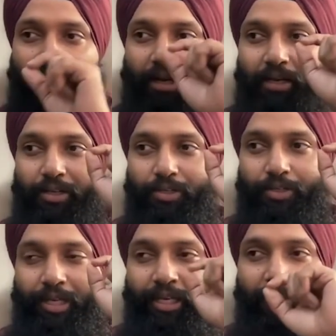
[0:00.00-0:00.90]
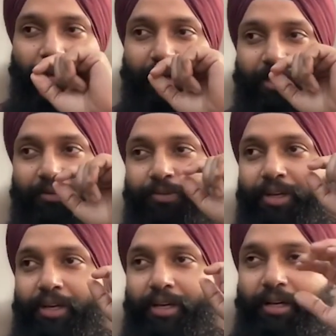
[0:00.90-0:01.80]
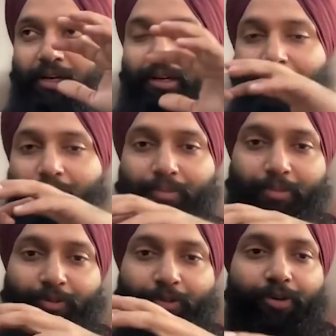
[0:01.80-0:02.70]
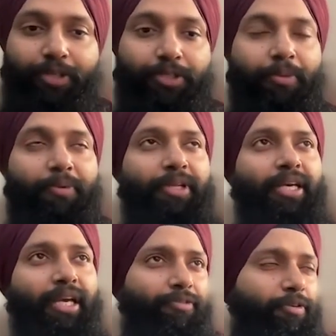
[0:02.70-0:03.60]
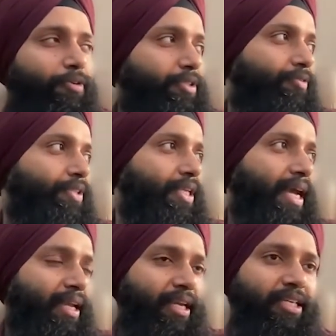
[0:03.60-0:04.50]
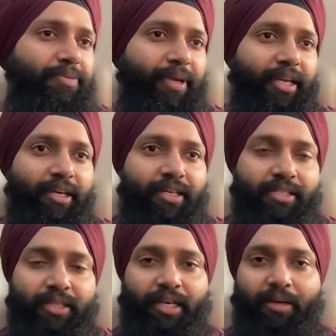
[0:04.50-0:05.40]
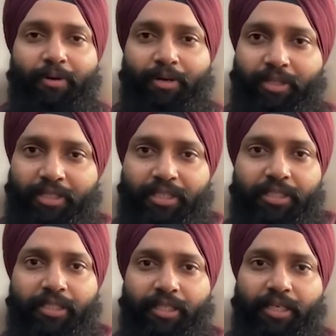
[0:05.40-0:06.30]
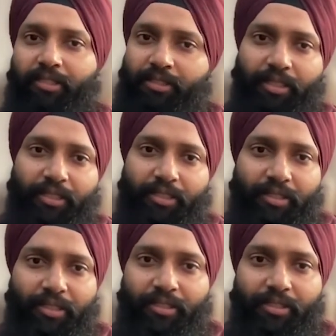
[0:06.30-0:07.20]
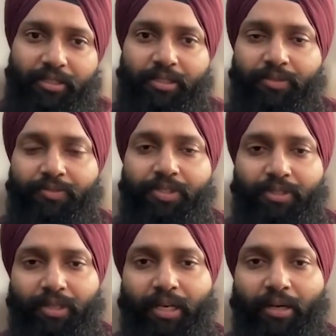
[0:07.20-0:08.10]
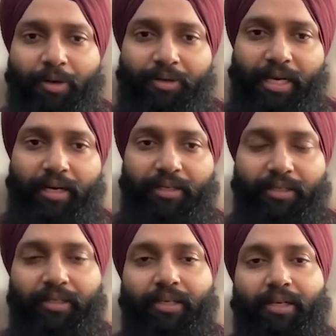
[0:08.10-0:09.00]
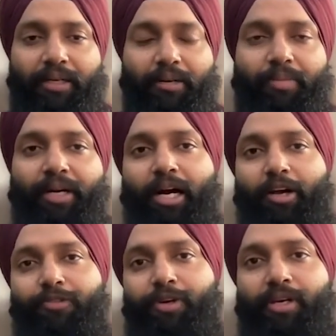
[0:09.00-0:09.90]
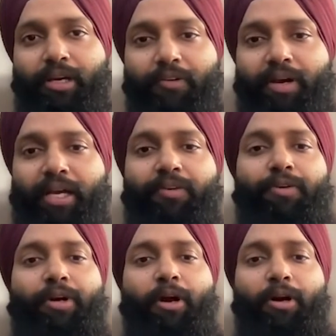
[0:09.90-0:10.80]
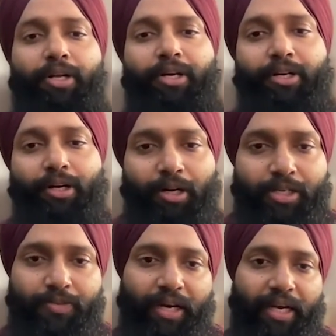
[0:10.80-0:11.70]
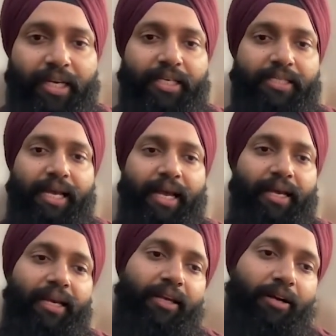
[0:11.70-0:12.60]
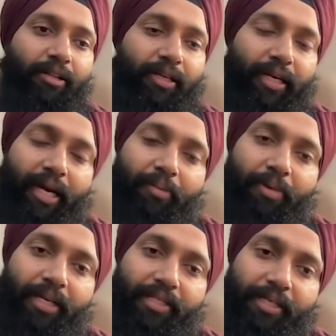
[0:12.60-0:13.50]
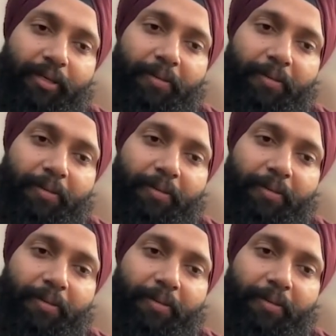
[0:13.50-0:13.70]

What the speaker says: So think about it. Before this, you may be thinking, of course, if he's angry, he's mean. He doesn't care about others. He's hurting others and he doesn't even think about that. But now if I give you an alternate cause why he's angry all the time, let's say,